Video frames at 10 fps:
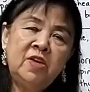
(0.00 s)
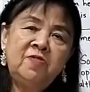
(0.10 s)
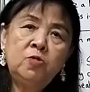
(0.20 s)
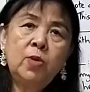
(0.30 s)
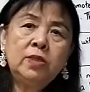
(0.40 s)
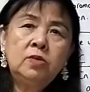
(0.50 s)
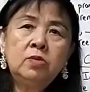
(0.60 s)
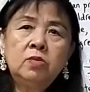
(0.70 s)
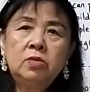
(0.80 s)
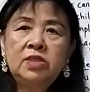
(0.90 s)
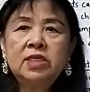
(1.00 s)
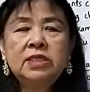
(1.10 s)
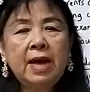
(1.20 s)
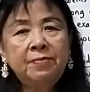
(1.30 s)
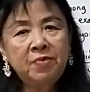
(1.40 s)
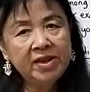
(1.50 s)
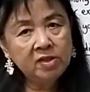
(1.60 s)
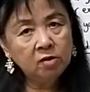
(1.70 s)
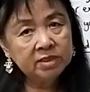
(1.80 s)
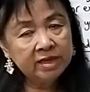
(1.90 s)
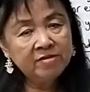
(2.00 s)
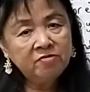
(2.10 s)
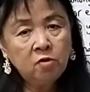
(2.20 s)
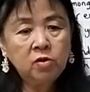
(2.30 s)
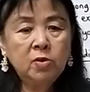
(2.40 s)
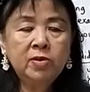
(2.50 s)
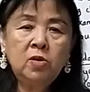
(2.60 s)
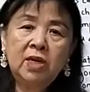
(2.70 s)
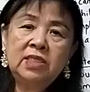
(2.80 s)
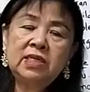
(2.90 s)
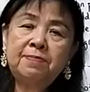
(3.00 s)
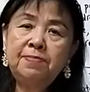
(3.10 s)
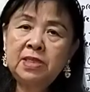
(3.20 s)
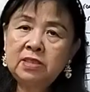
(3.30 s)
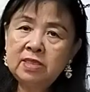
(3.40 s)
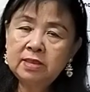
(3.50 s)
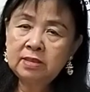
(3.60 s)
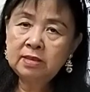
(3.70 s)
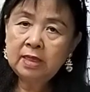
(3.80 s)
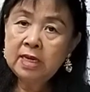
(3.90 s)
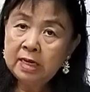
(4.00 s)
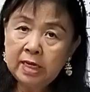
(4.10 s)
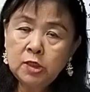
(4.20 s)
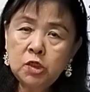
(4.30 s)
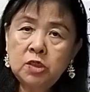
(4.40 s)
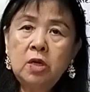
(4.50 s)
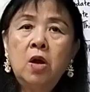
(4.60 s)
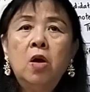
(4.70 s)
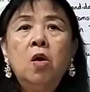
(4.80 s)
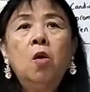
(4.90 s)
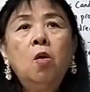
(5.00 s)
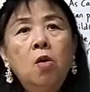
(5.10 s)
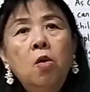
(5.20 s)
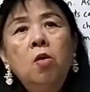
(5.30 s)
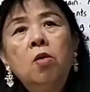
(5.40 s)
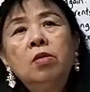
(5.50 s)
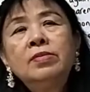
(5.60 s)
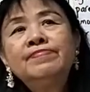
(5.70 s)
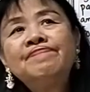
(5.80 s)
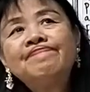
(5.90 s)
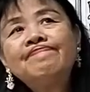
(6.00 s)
if you want to just upgrade yourself, or you want to learn some business English, or